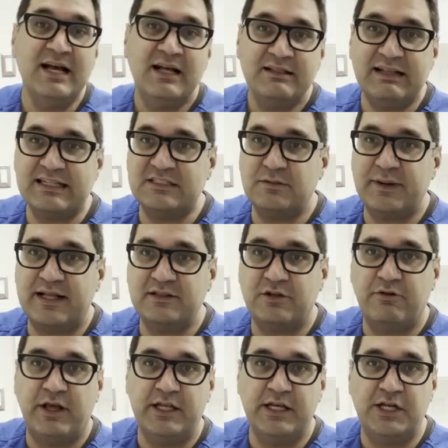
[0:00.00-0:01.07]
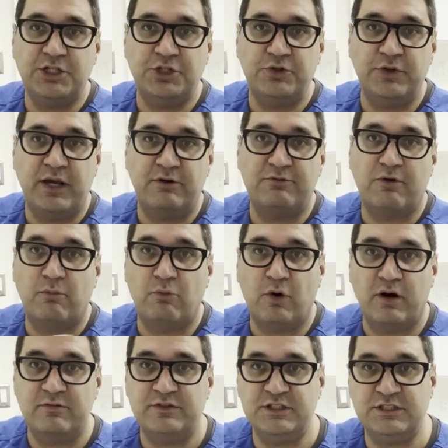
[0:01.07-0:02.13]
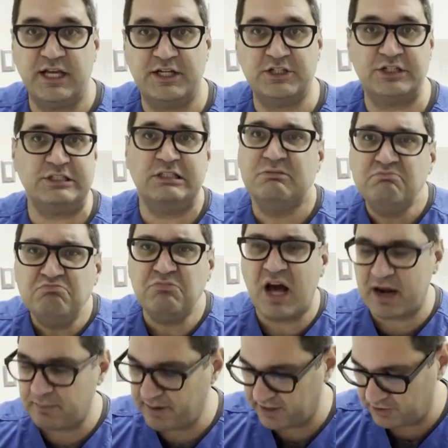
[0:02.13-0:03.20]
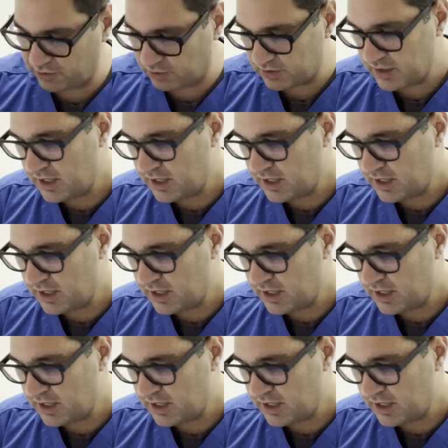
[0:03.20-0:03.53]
that's about the radiation you get from one of these x-rays. Not a big deal.